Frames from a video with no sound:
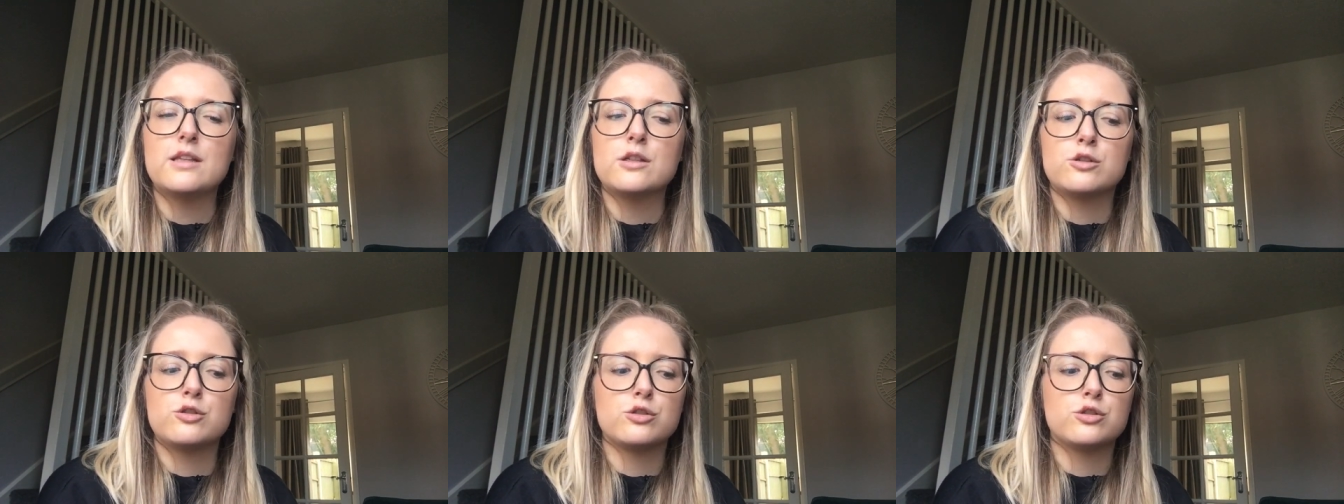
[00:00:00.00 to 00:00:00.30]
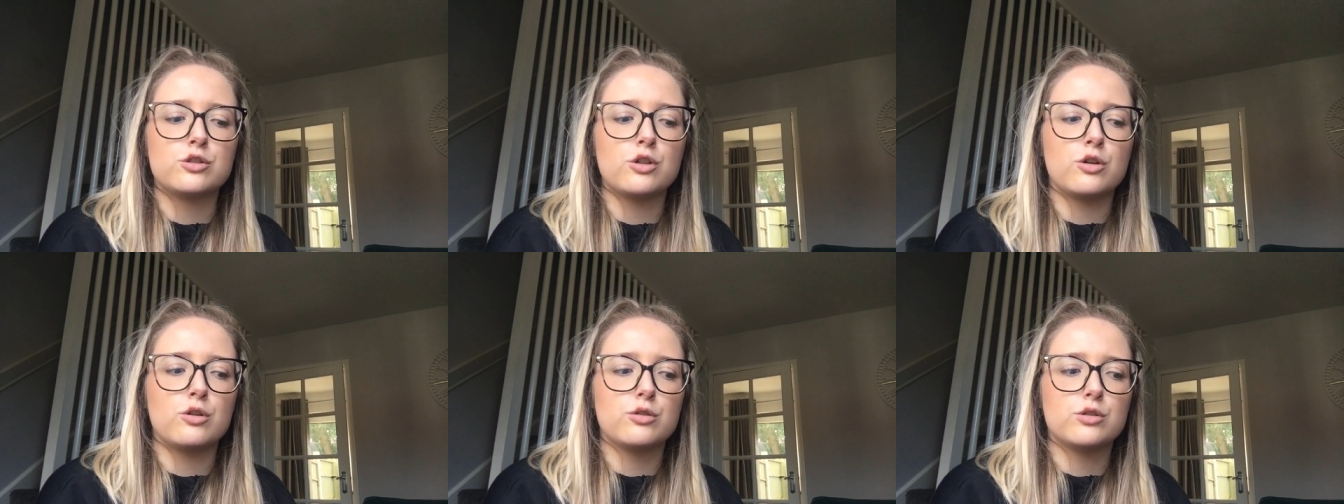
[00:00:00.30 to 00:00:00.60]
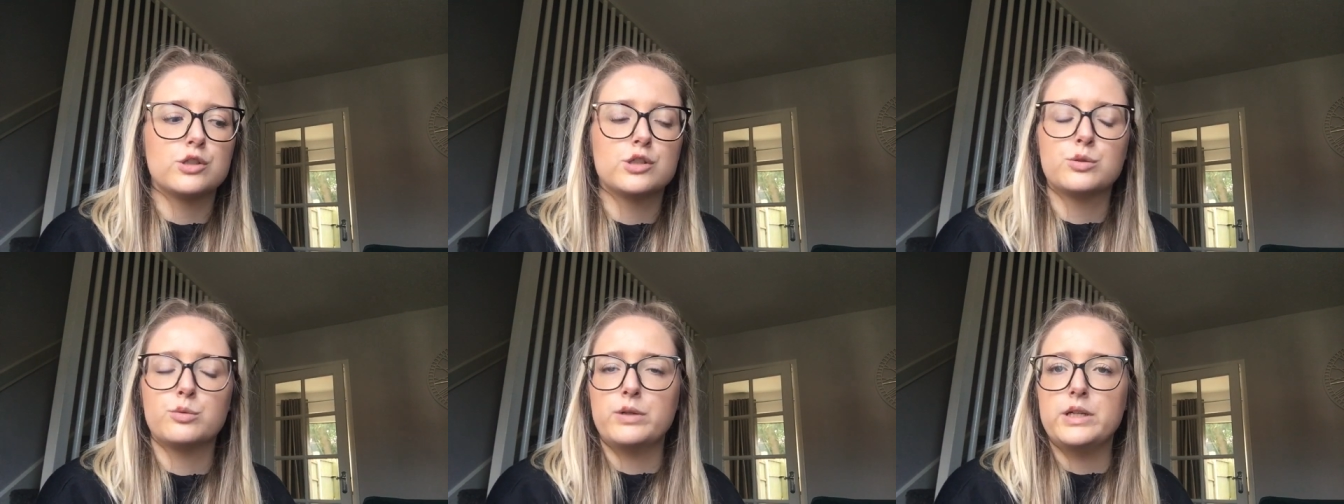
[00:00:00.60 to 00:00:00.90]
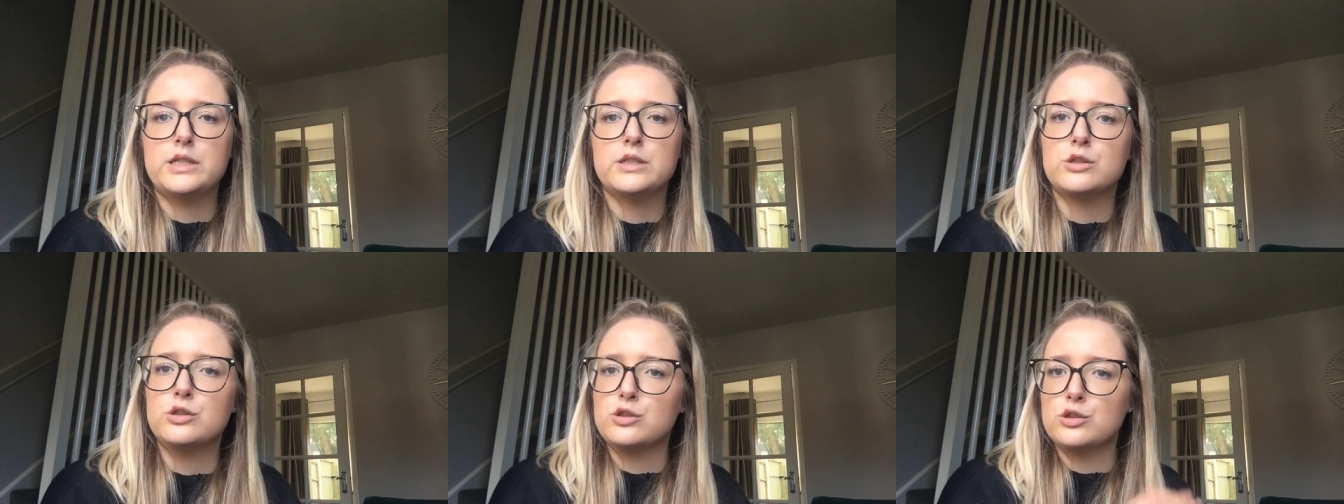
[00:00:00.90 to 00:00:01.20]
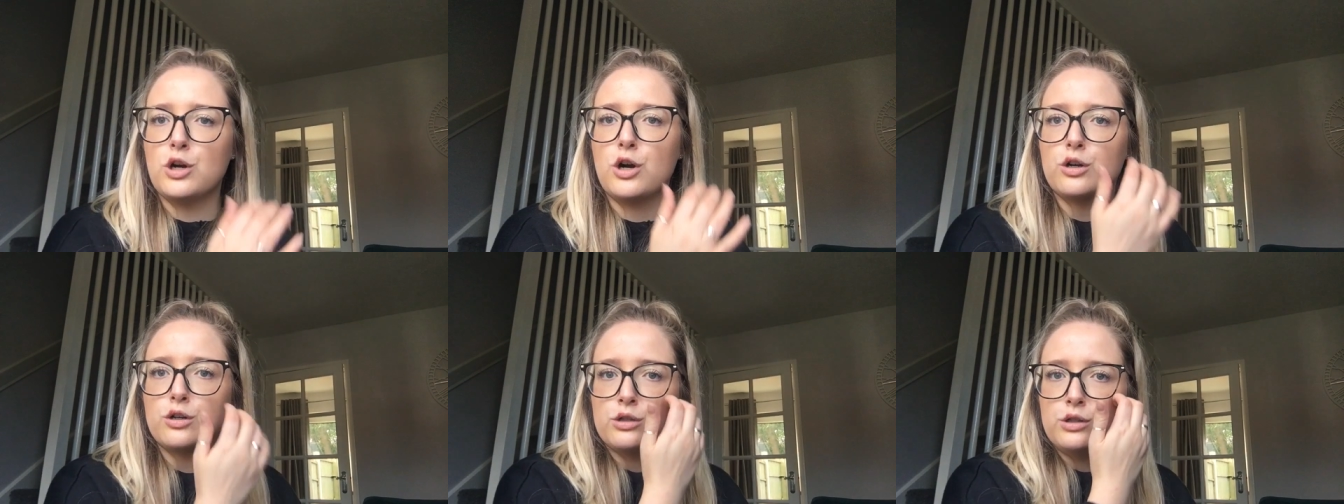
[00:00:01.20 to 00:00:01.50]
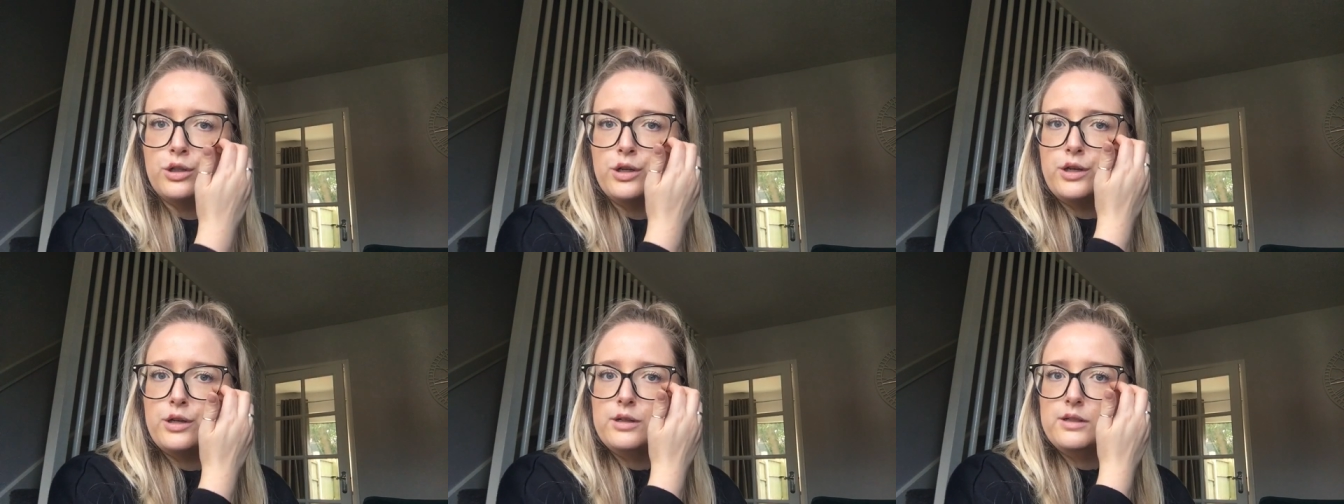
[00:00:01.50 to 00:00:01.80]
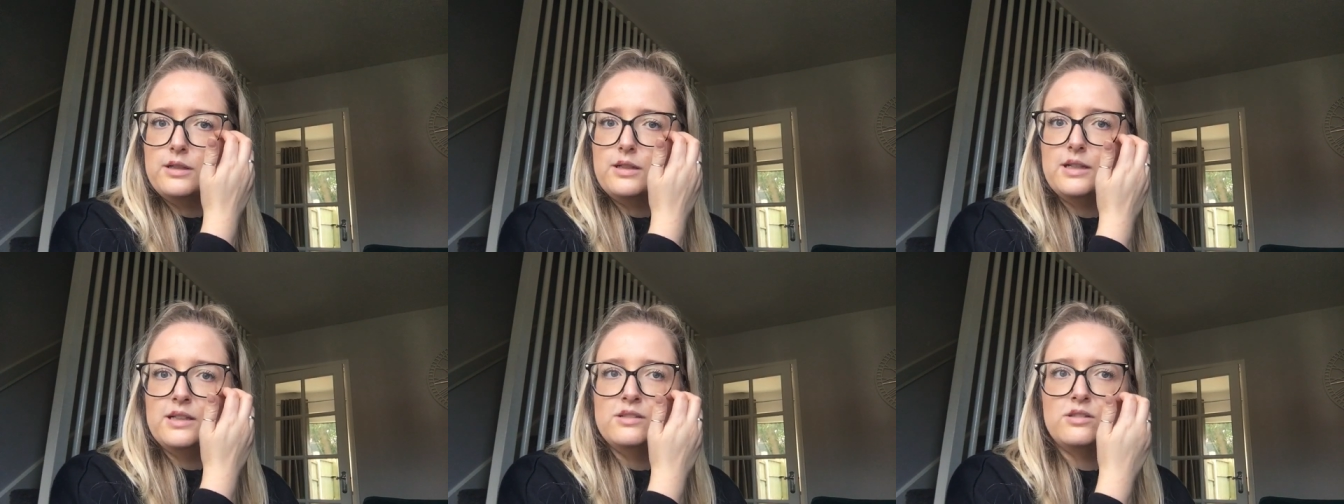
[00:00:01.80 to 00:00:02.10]
They just sold sweets, chocolate,
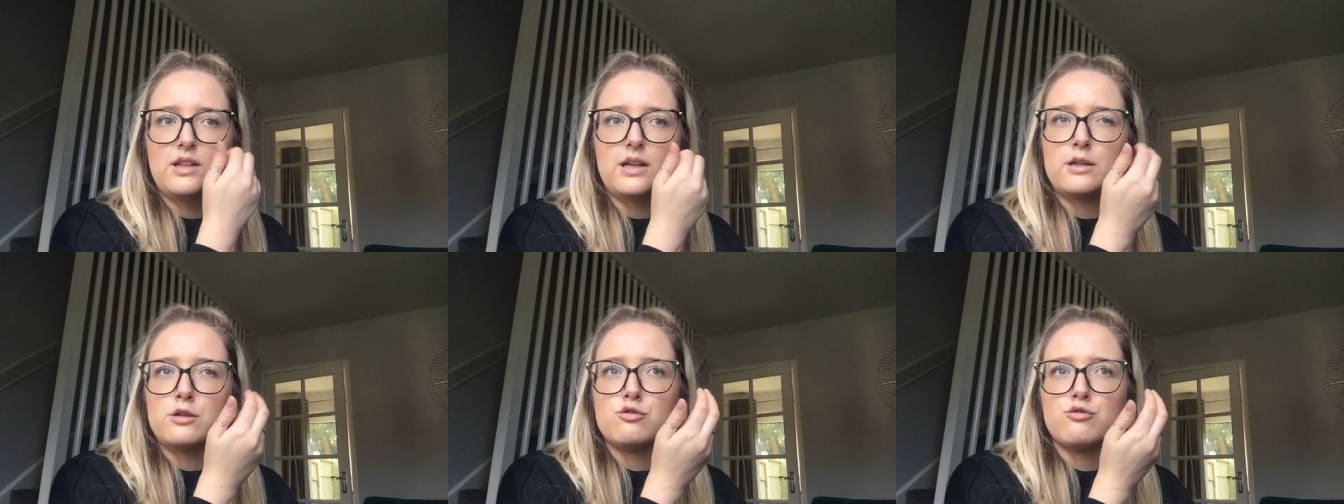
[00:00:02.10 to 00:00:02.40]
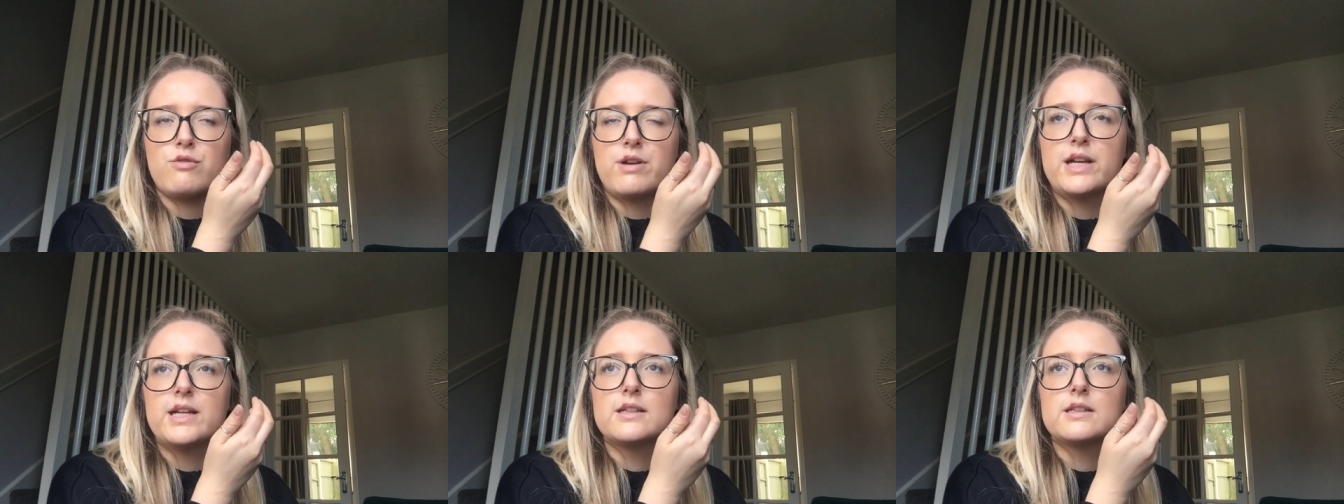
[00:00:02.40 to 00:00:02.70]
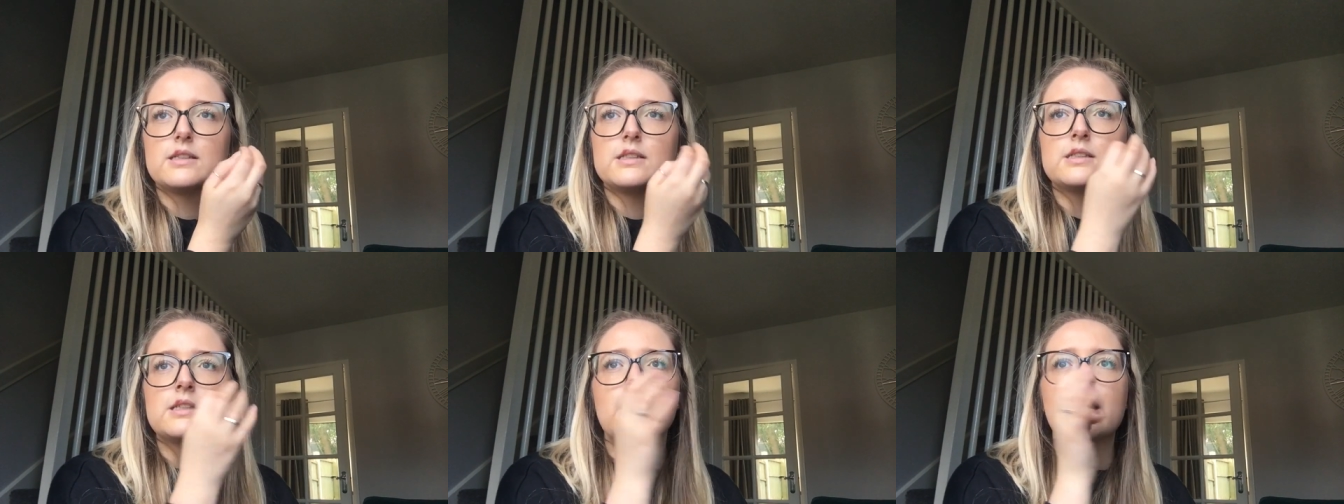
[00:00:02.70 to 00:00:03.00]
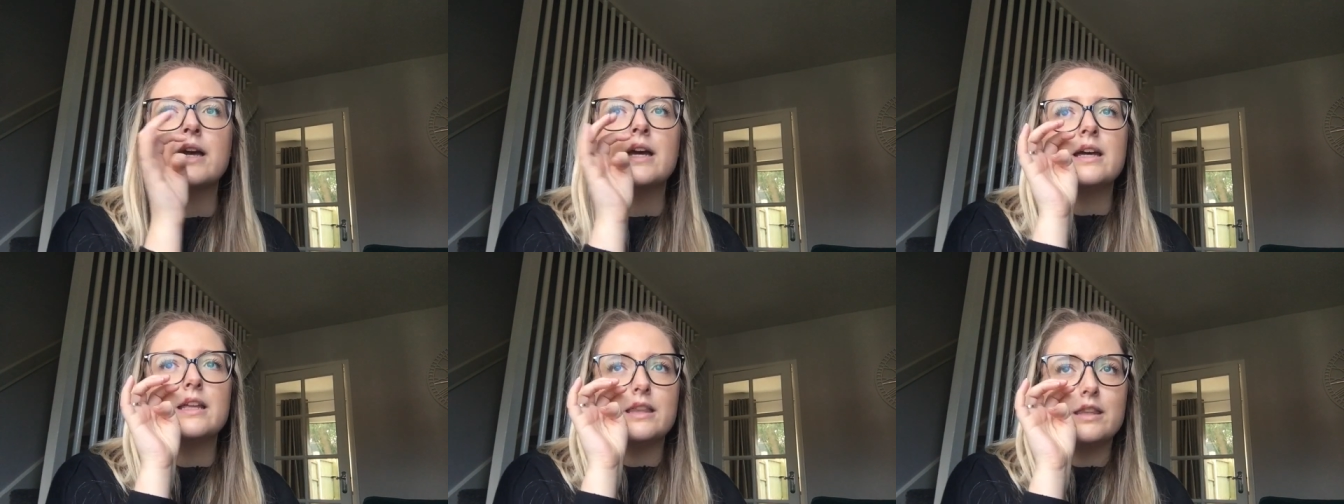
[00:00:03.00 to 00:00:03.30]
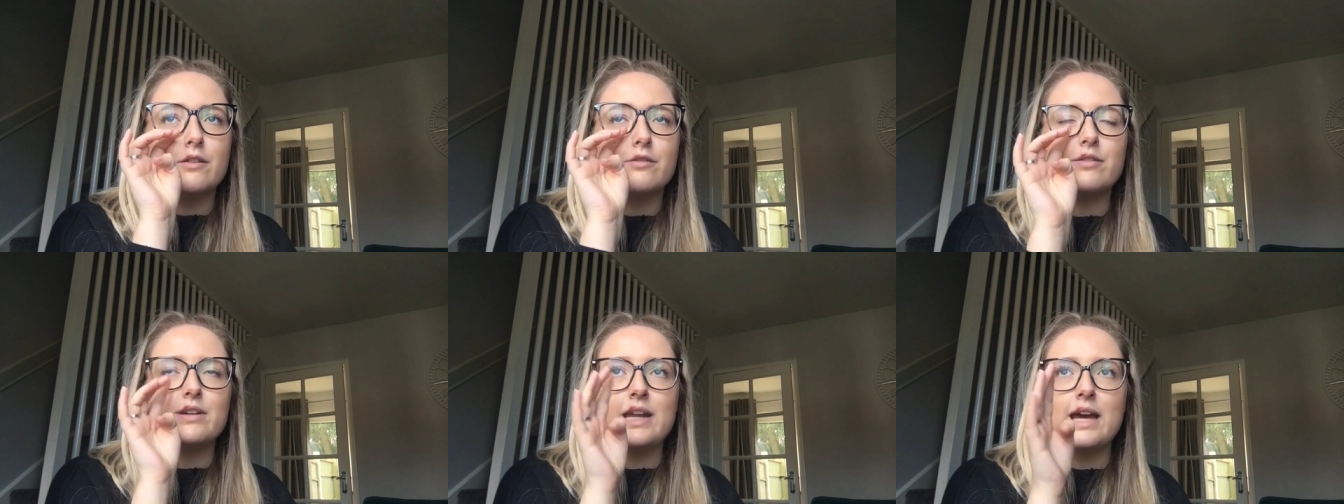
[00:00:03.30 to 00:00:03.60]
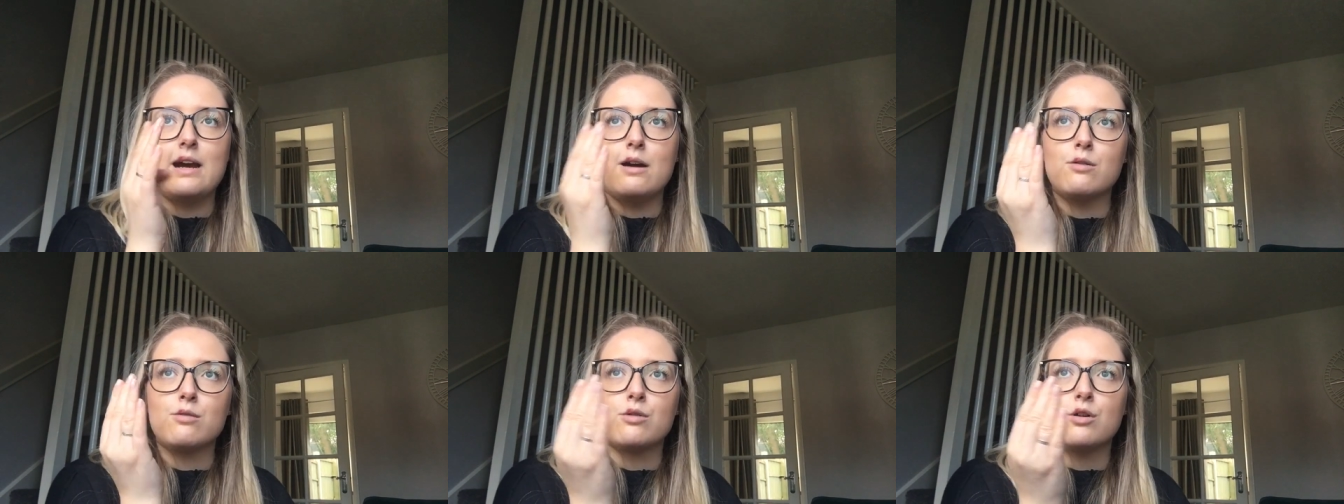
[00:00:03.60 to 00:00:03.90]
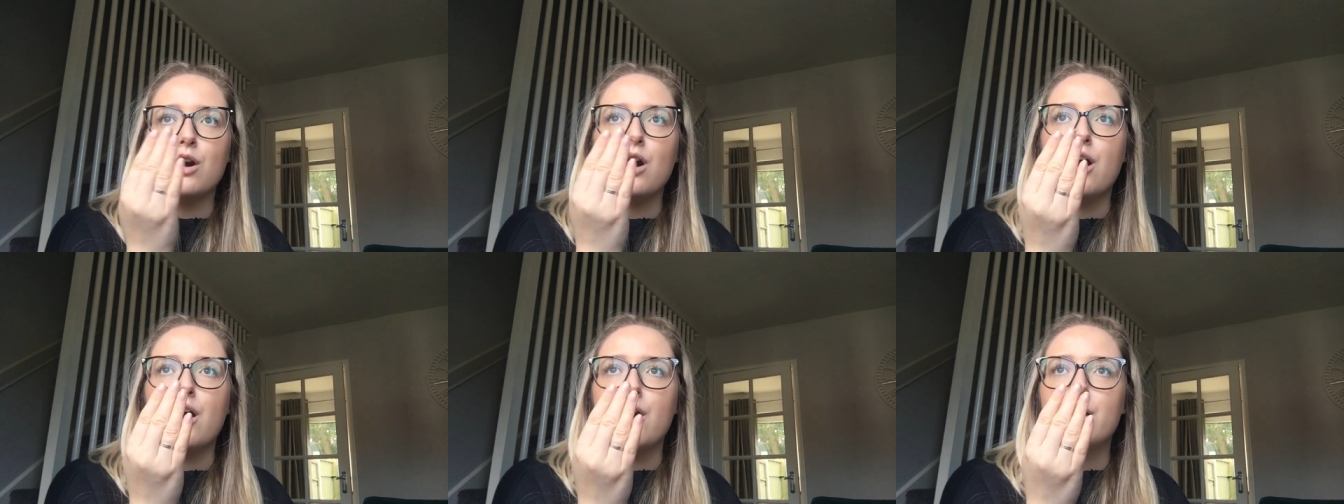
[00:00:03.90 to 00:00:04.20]
and like drinks. They've now
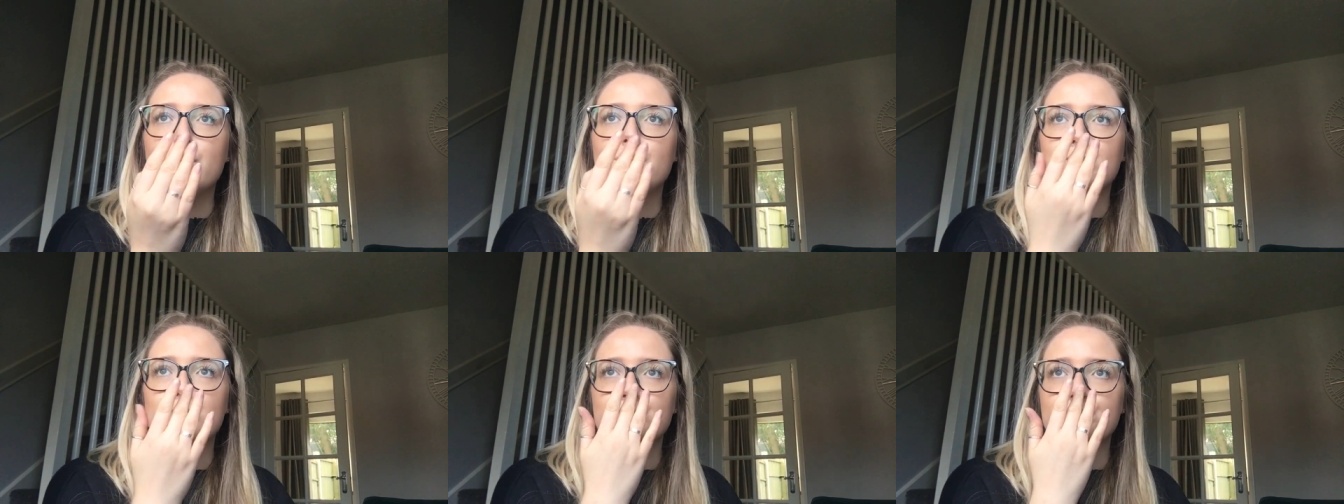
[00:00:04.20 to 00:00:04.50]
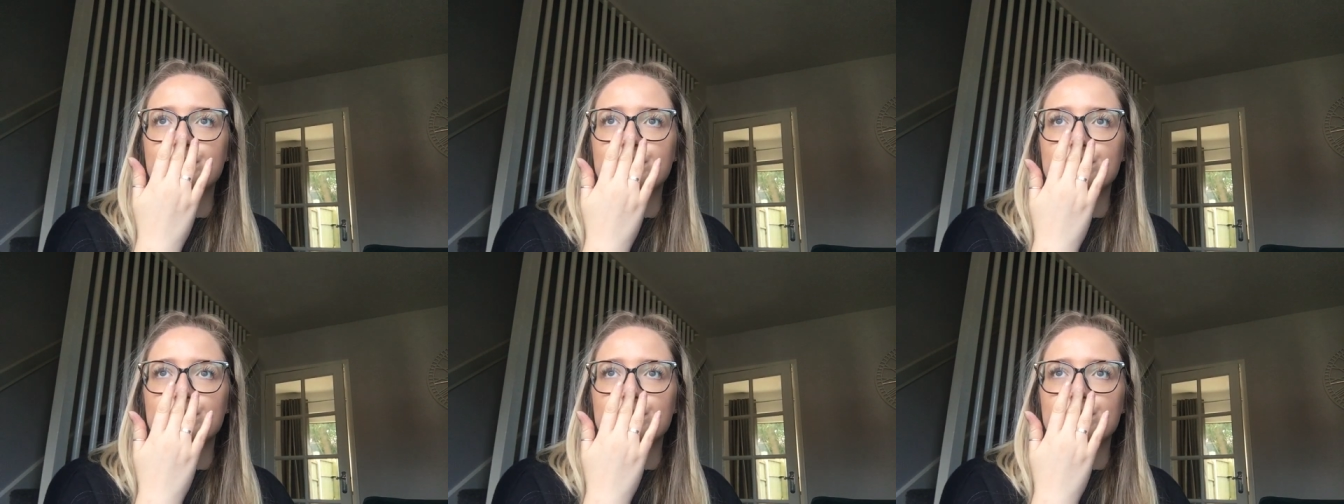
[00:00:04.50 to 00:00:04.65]
got